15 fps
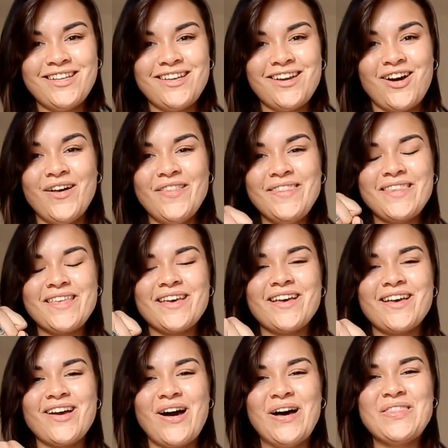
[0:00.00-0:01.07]
on
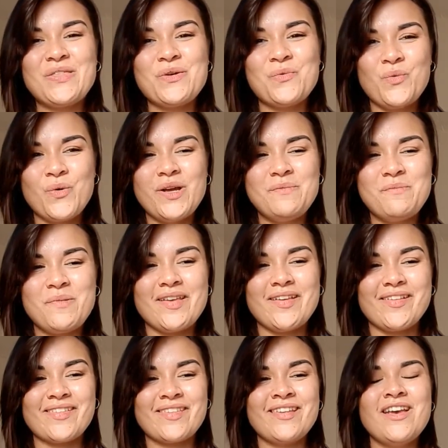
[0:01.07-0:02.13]
the wood
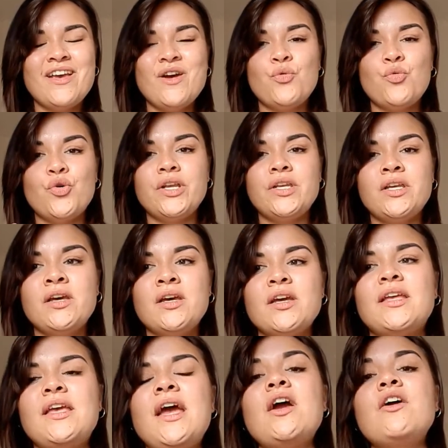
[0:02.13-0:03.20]
piece would
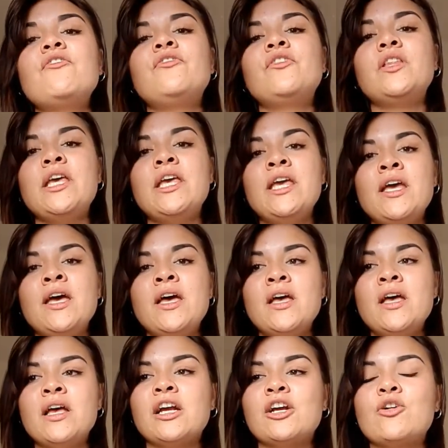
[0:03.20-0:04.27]
carefully
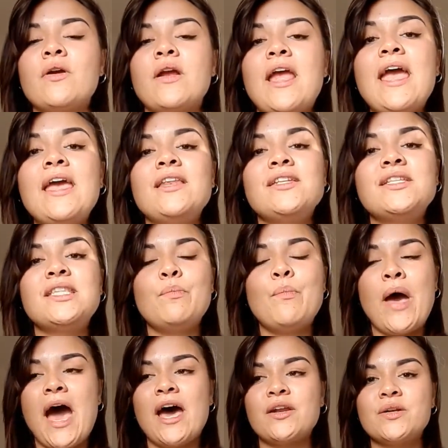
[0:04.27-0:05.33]
create the
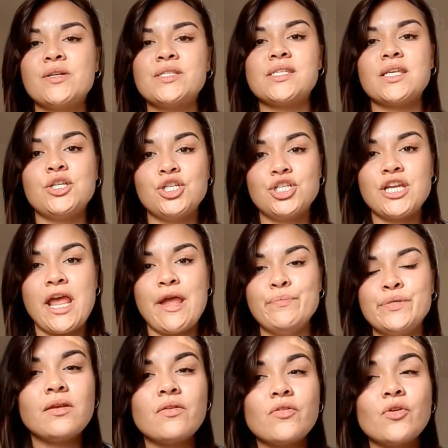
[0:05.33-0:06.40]
patterns and
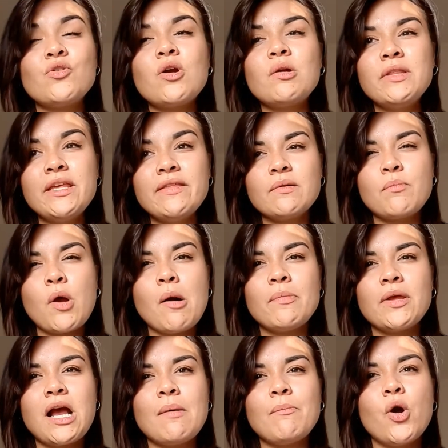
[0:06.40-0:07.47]
shapes. So normally they're
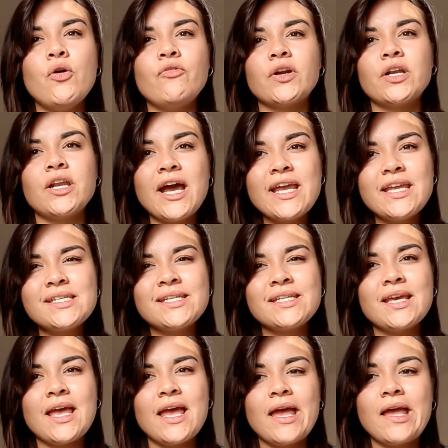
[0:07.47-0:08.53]
popping up overnight,
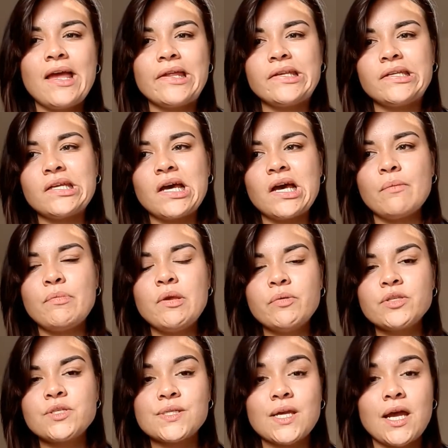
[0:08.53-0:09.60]
and people
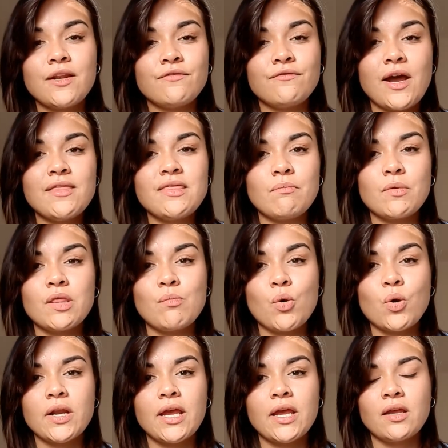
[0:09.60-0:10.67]
just kind of find them in the
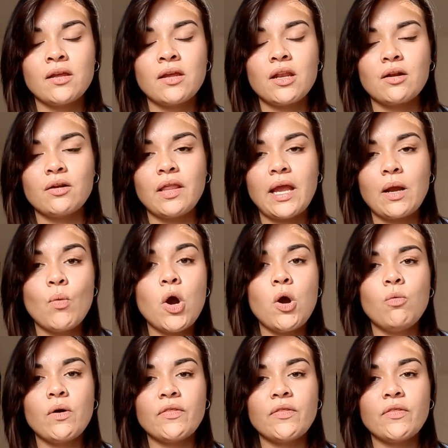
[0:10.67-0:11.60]
morning and are like, whoa, what